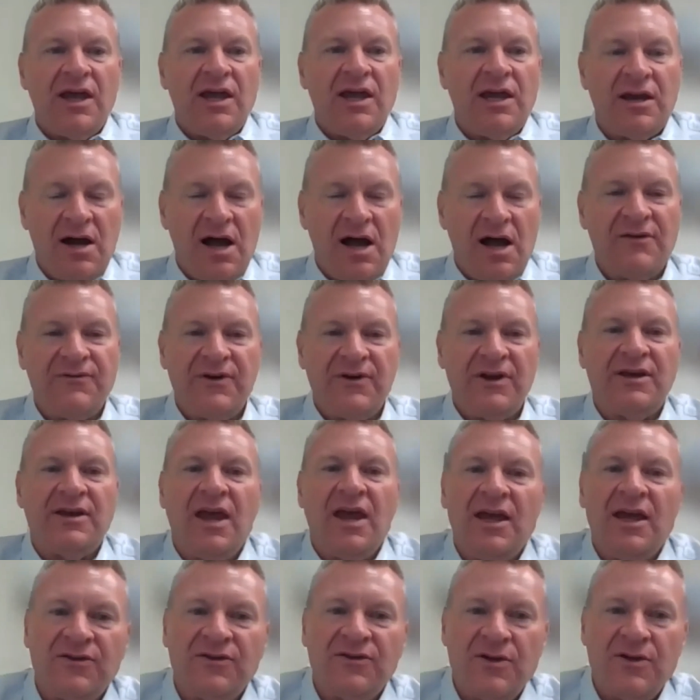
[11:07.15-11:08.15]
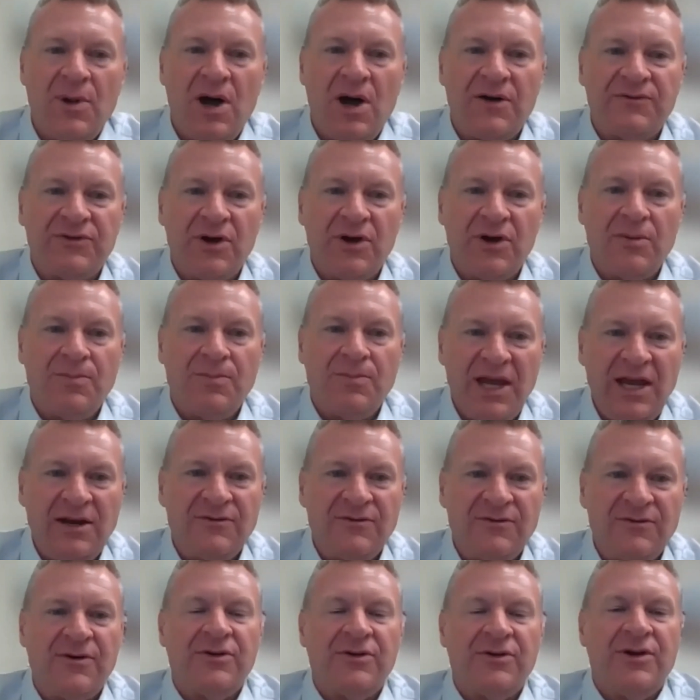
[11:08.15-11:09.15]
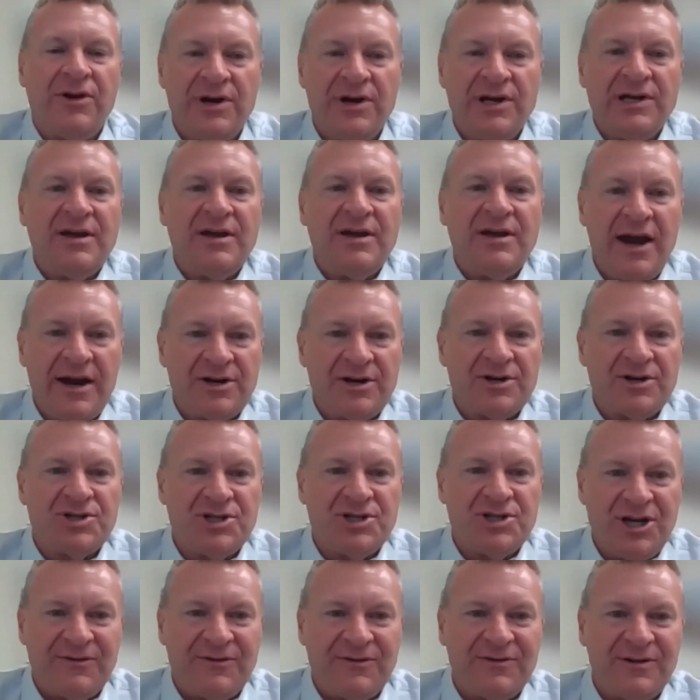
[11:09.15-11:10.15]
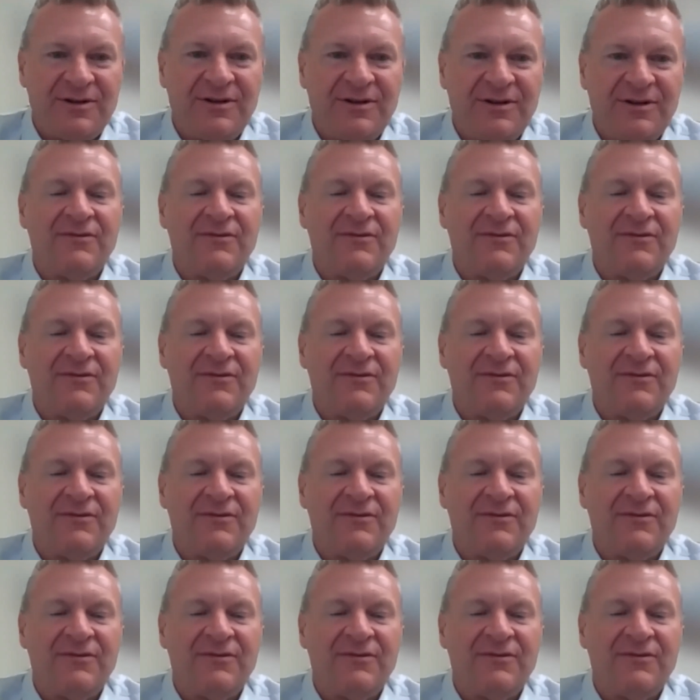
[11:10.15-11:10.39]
it often takes them off their beat for their entire shift.